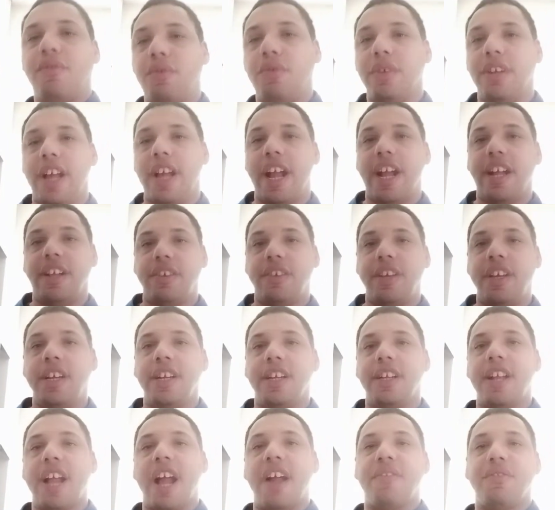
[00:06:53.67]

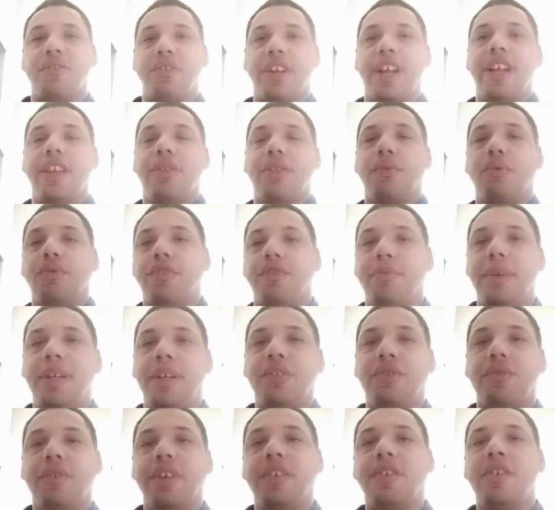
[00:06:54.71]
2018 after getting through some
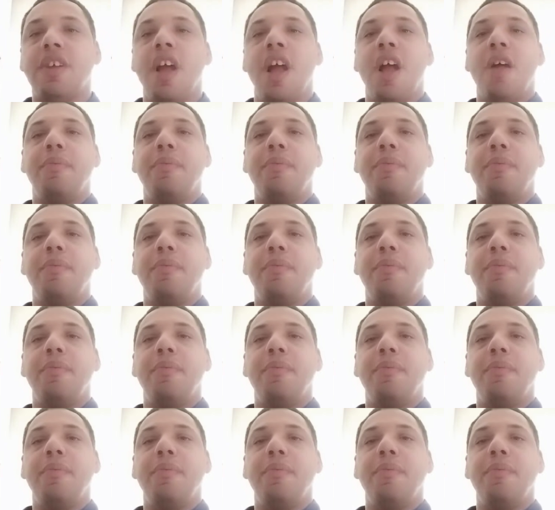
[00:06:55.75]
injuries